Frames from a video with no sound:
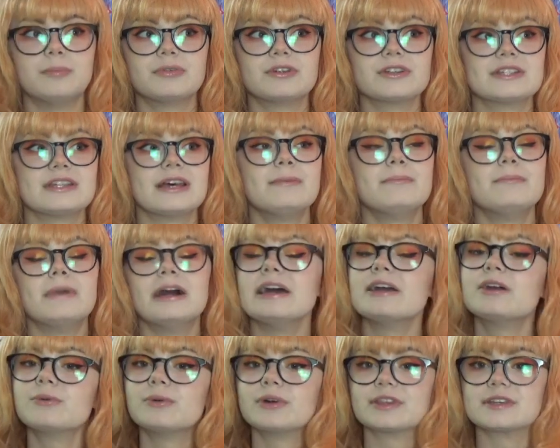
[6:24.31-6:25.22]
Present
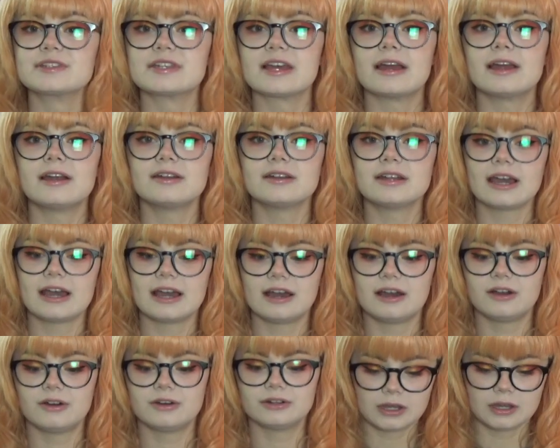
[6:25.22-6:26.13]
Mike with his hair
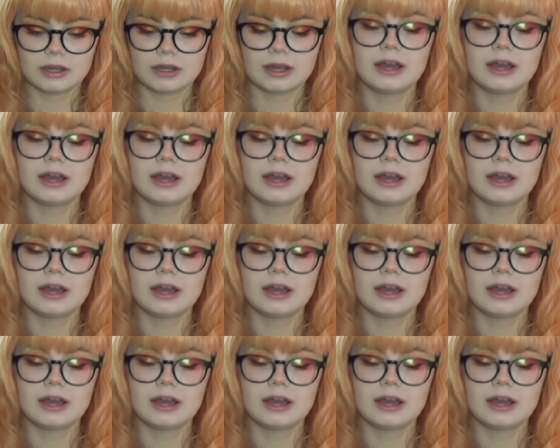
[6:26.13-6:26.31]
down,